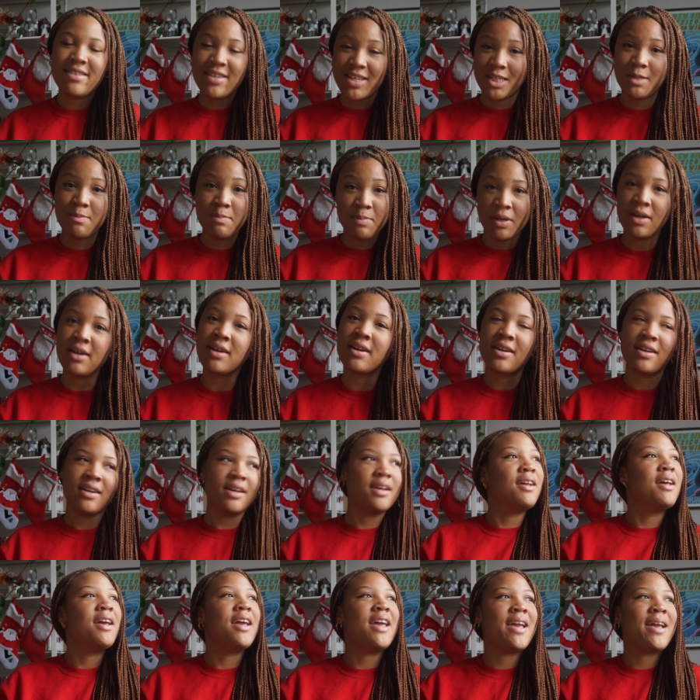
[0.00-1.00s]
this book
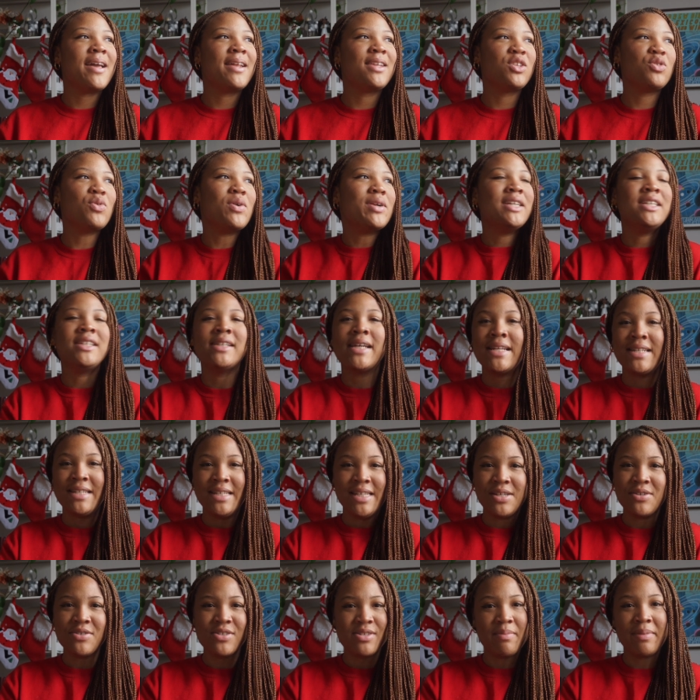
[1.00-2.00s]
in
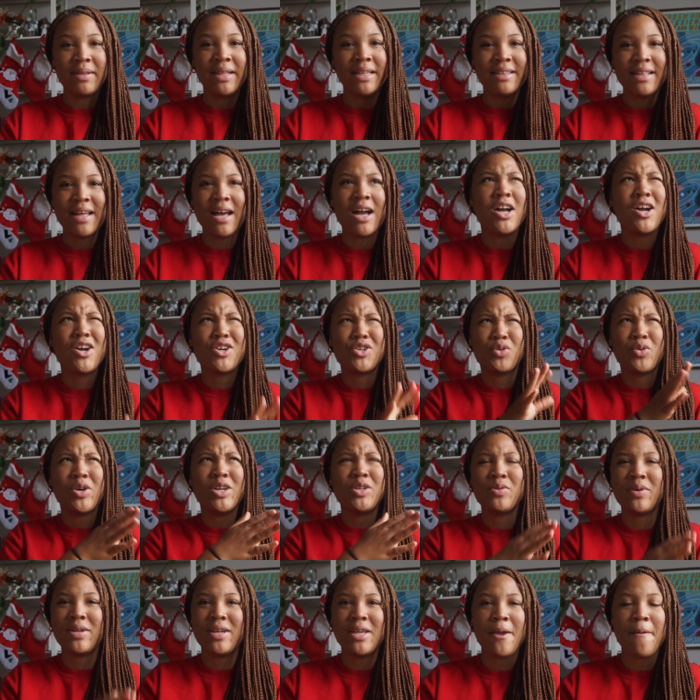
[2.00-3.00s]
2019 or something like that, or
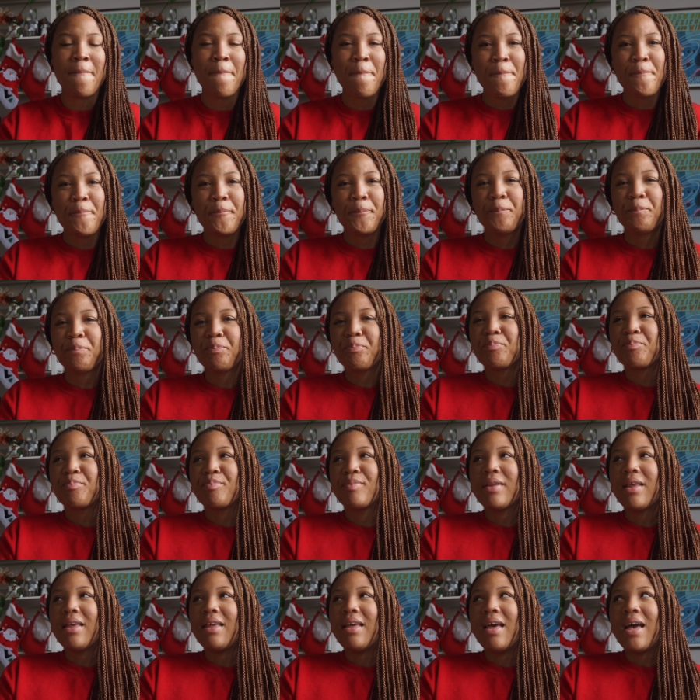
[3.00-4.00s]
2020.
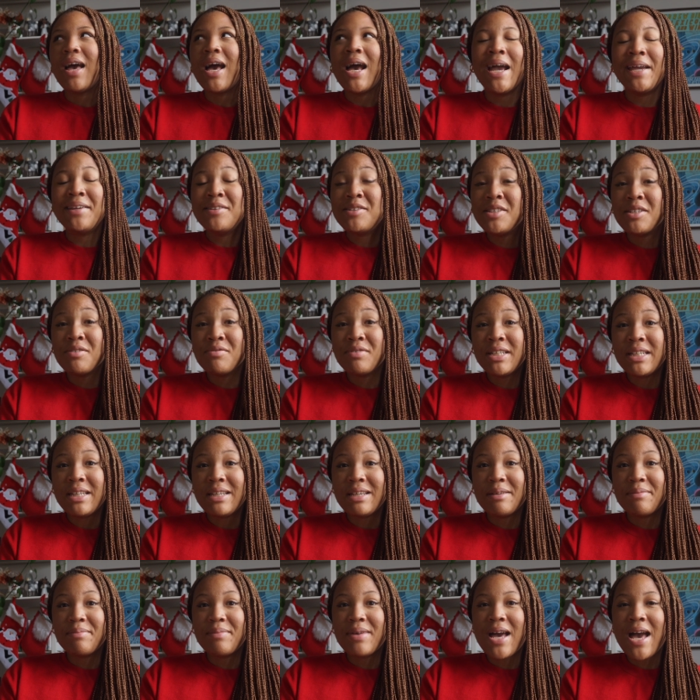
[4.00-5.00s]
I didn't read
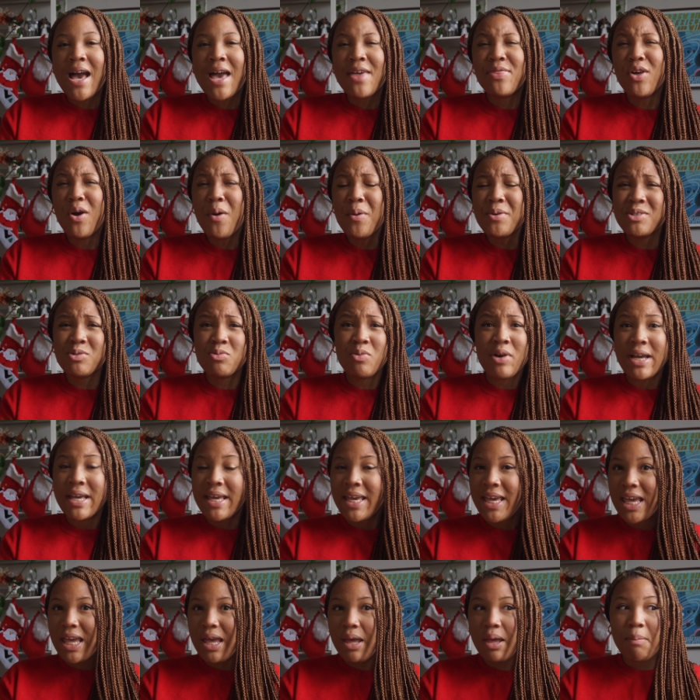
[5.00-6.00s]
it. I thought it was a
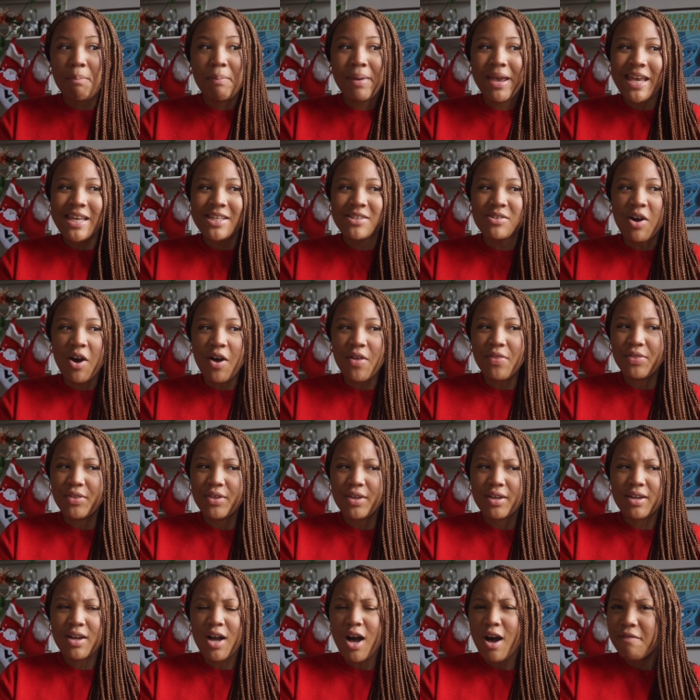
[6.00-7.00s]
YA based on
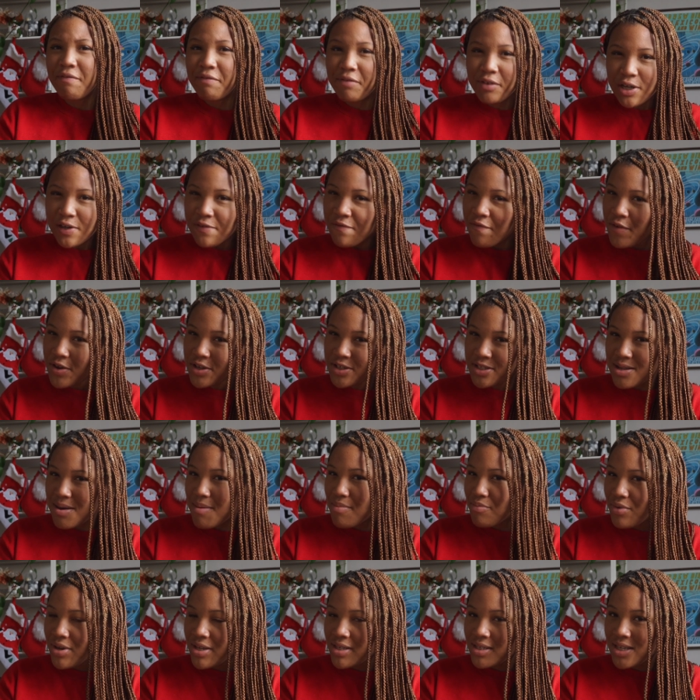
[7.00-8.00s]
the cover for
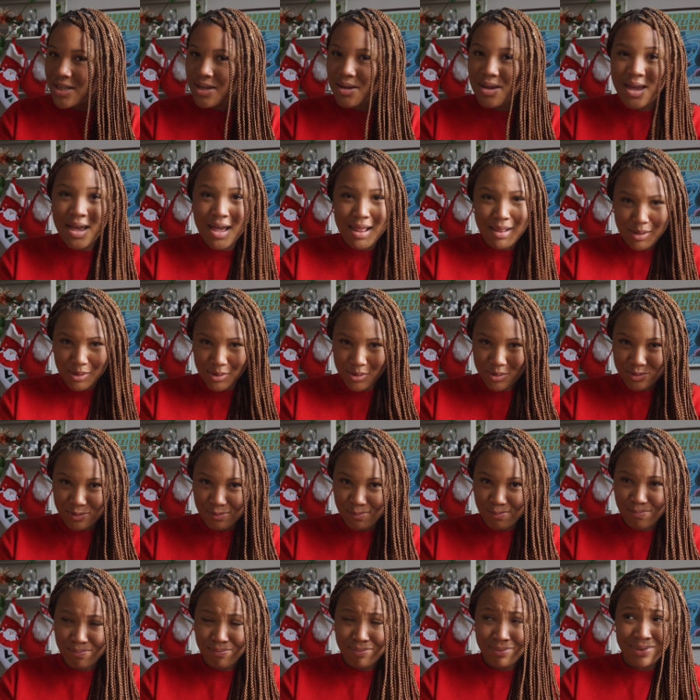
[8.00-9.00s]
some reason. Hello,
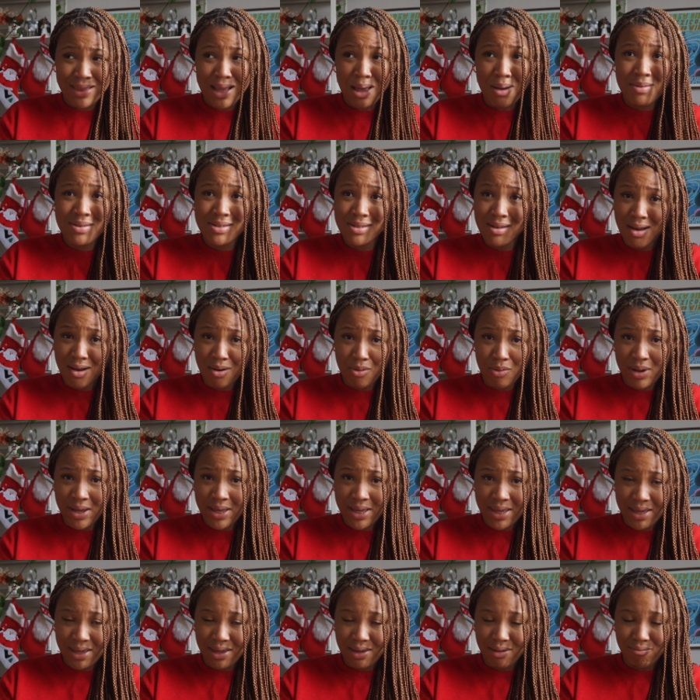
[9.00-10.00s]
that was not a
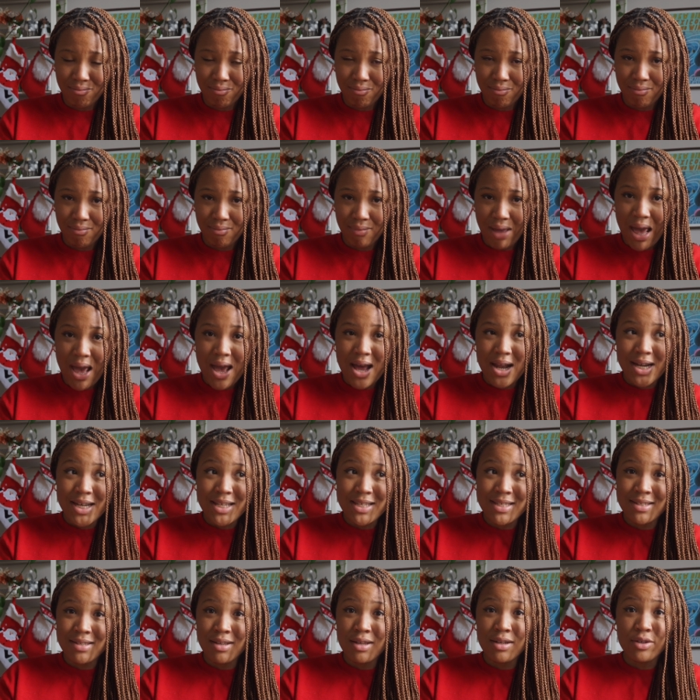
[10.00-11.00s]
YA.
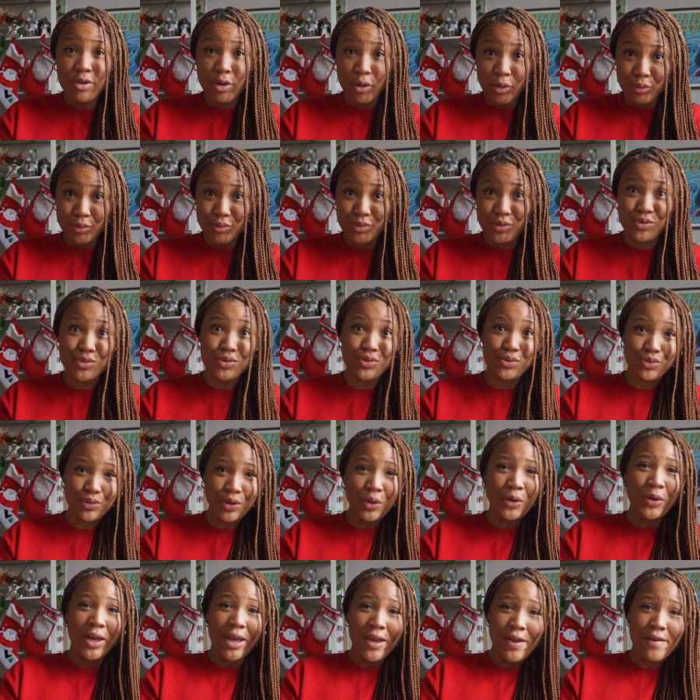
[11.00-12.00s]
This is adult,
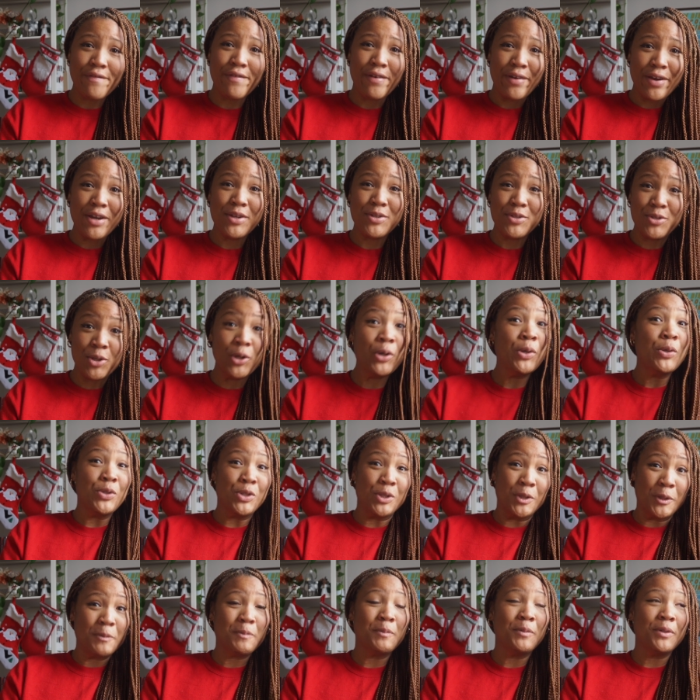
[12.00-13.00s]
okay, a very
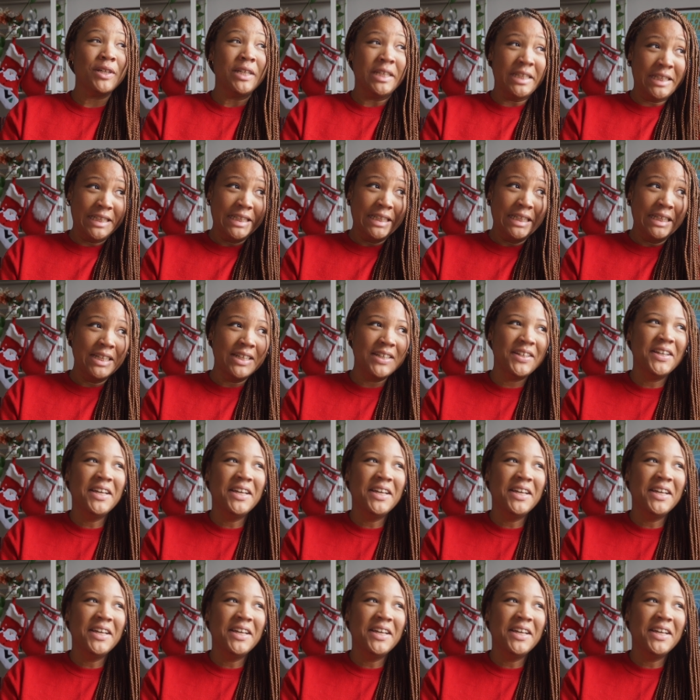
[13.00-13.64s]
adult book.